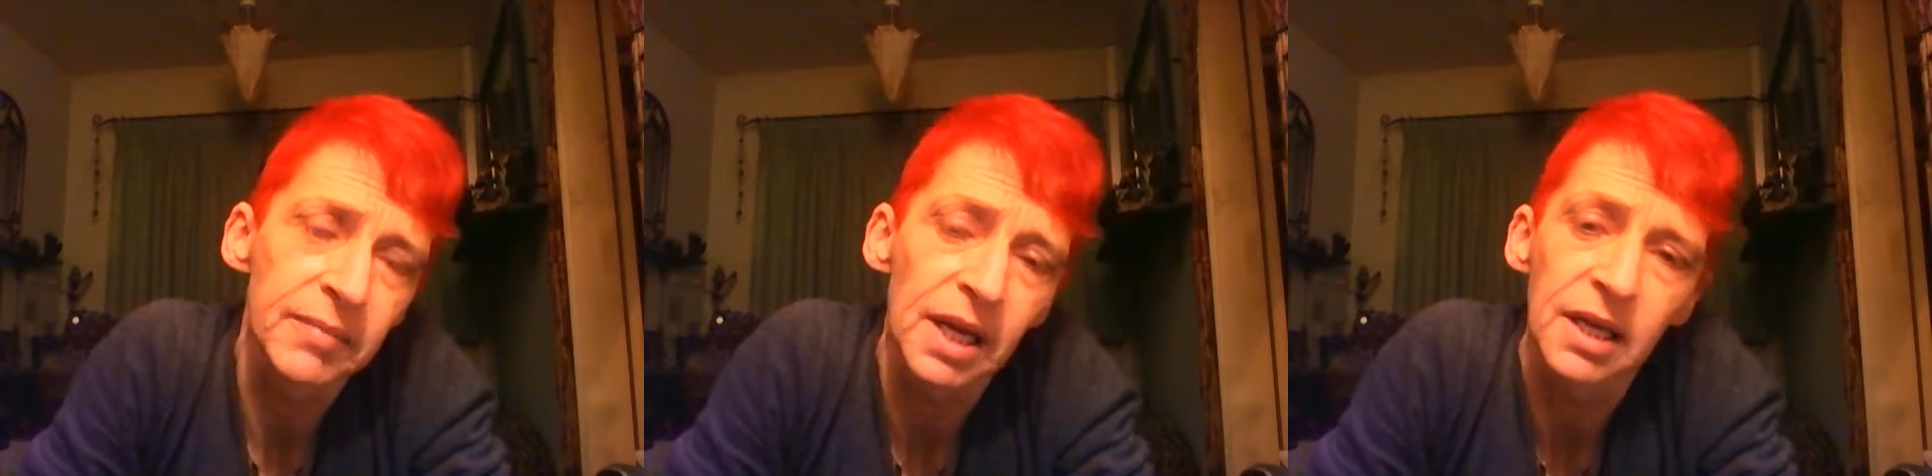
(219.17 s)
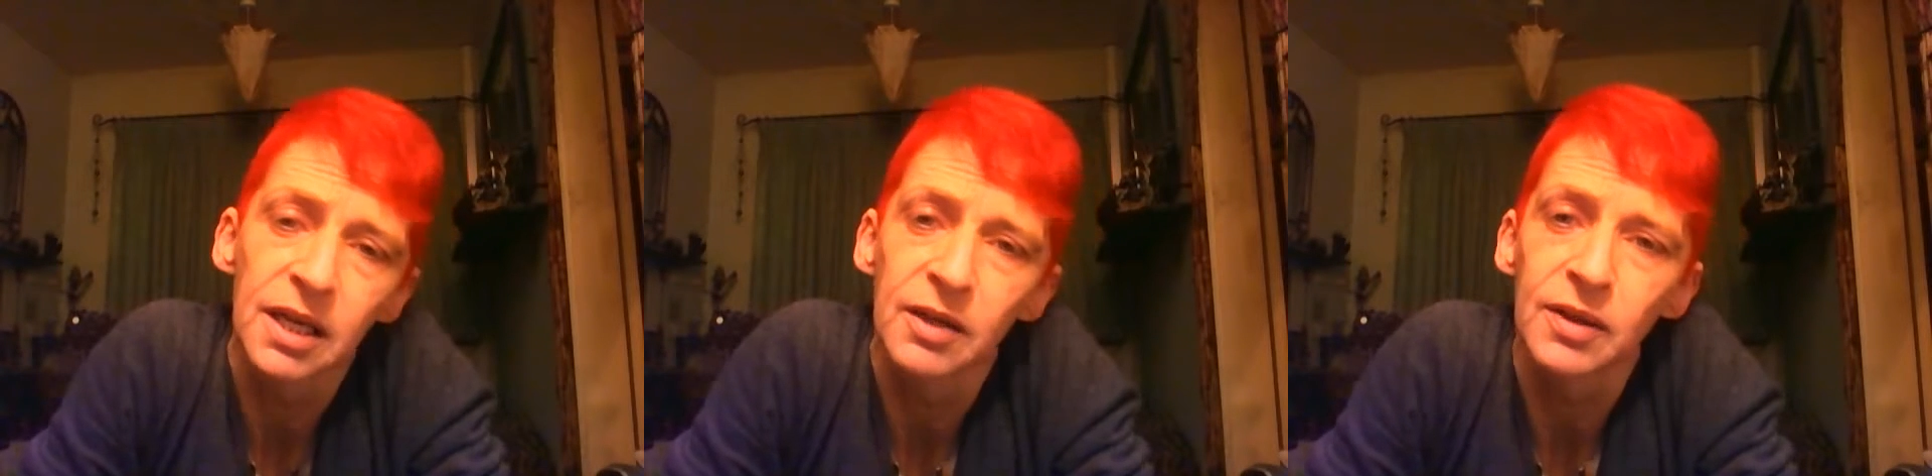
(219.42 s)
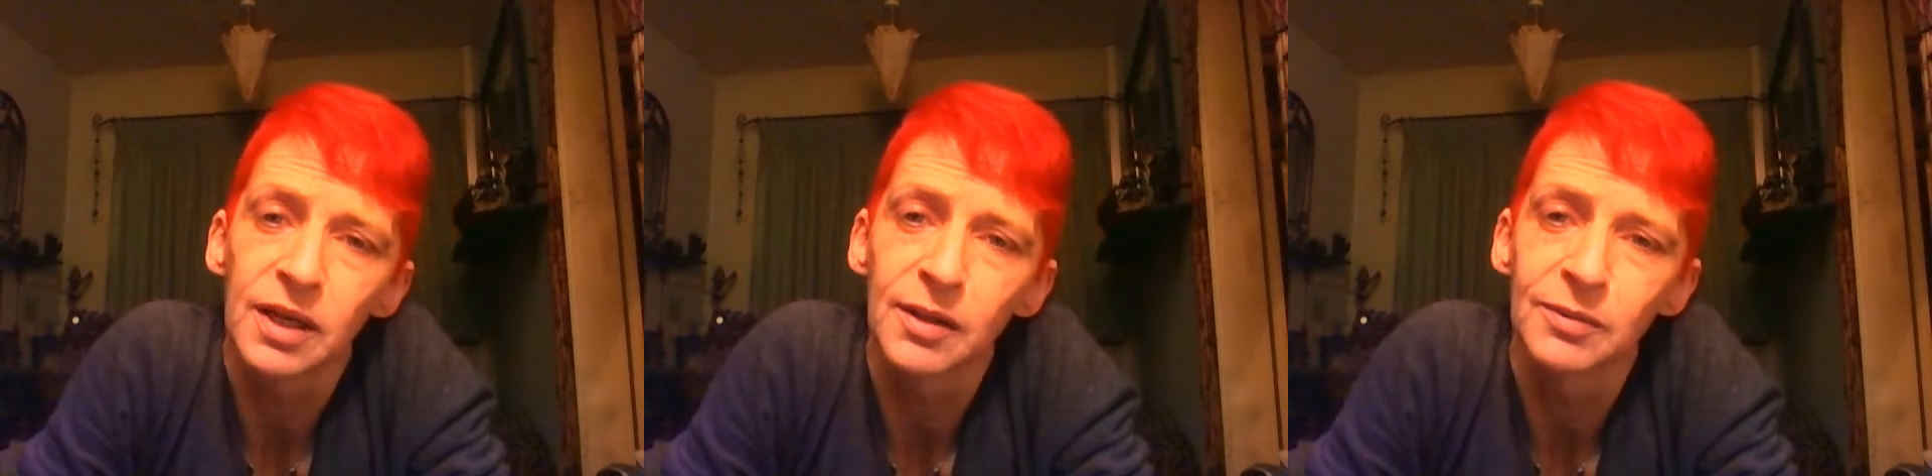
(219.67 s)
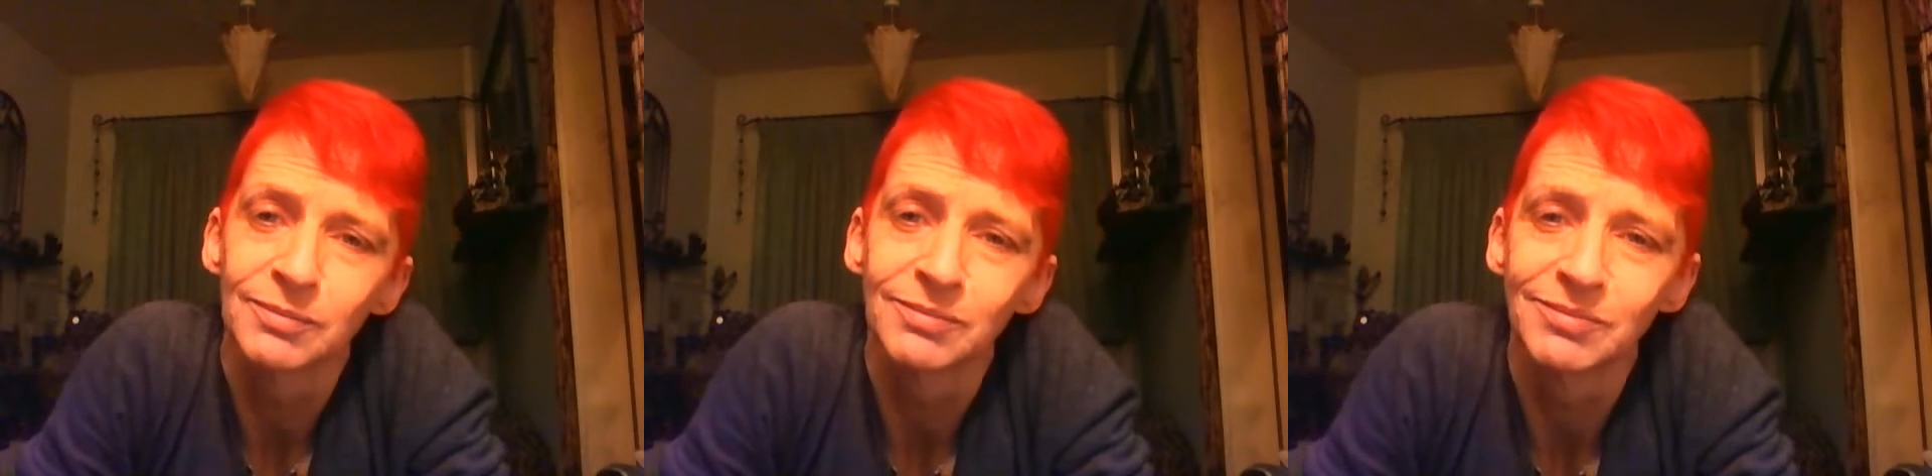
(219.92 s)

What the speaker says: a no-go.